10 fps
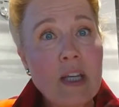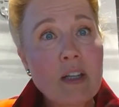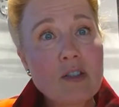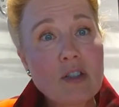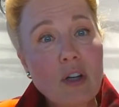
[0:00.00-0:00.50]

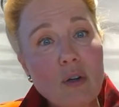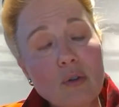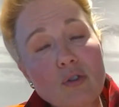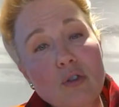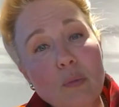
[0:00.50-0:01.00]

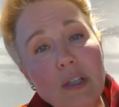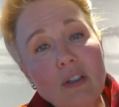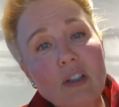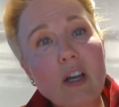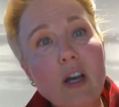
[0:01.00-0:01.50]
So to
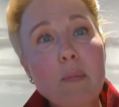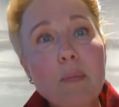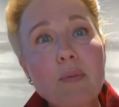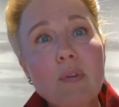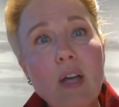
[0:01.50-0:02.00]
build it
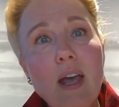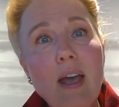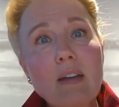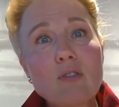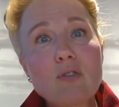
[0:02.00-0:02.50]
up
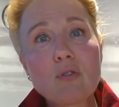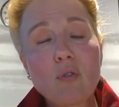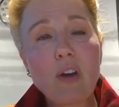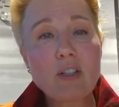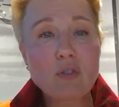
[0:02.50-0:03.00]
and to
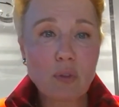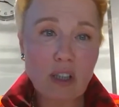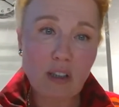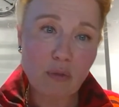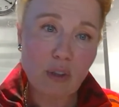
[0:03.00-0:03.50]

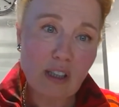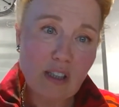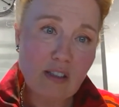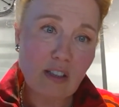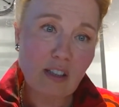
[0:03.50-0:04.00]
gradually
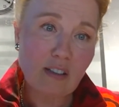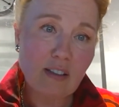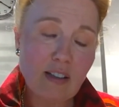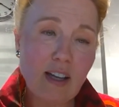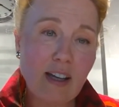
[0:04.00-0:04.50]
release it,
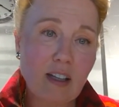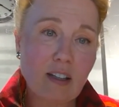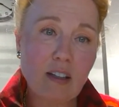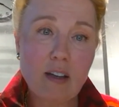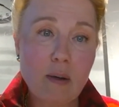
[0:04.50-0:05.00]

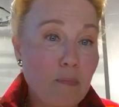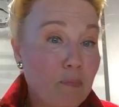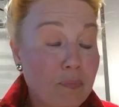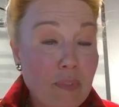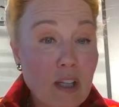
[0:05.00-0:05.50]
like
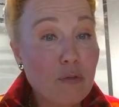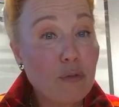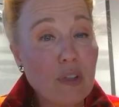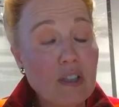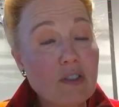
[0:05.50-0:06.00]

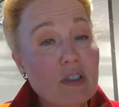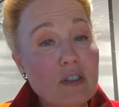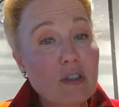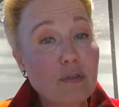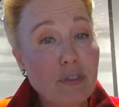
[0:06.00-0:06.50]
for
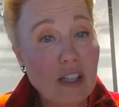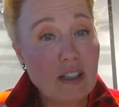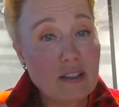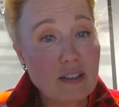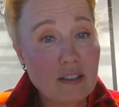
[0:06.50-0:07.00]
instance, the
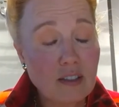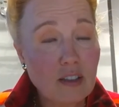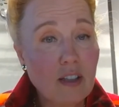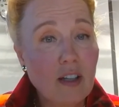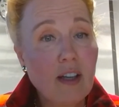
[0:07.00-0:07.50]
fees.
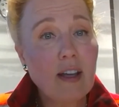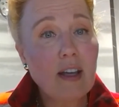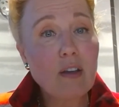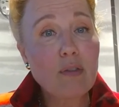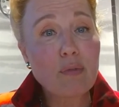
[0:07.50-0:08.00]

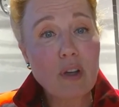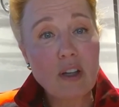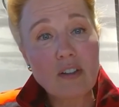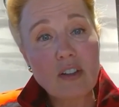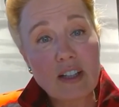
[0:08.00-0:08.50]
If
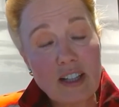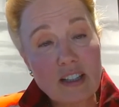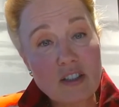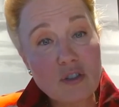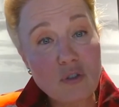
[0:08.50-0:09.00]
there
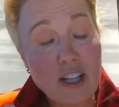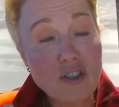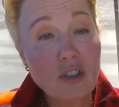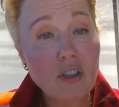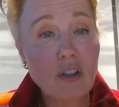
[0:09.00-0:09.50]
gets
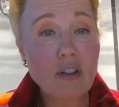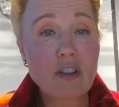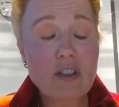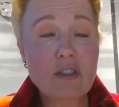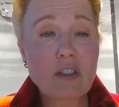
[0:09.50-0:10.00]
traction on a
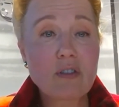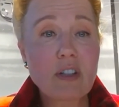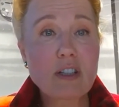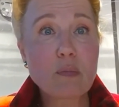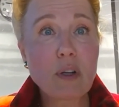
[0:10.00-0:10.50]

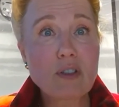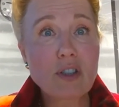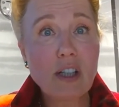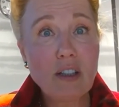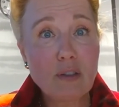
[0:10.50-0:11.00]
decentralized
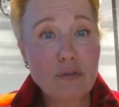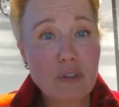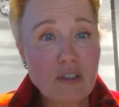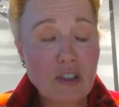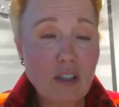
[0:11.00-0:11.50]
blockchain, the
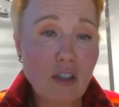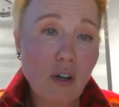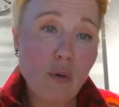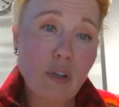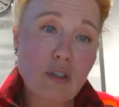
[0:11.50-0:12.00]
fees can
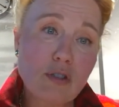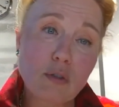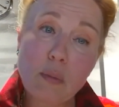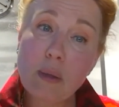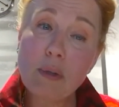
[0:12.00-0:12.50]
go
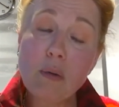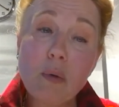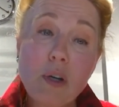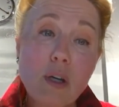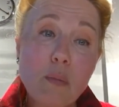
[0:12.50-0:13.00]
into maybe a
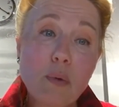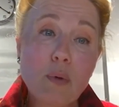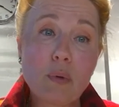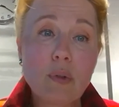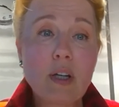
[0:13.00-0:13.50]
working
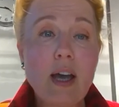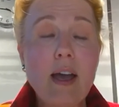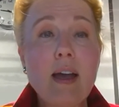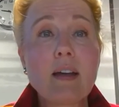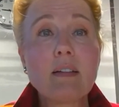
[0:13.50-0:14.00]
pool,
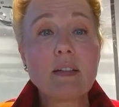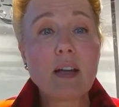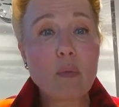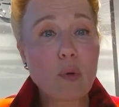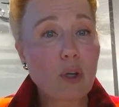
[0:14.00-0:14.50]
and
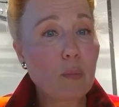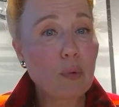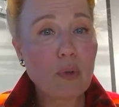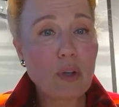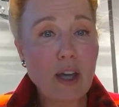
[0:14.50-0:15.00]
that working
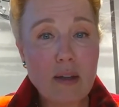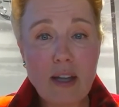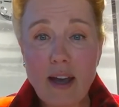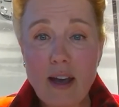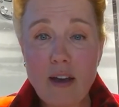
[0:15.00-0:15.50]
pool can
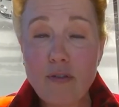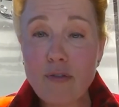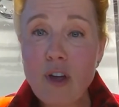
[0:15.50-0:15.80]
have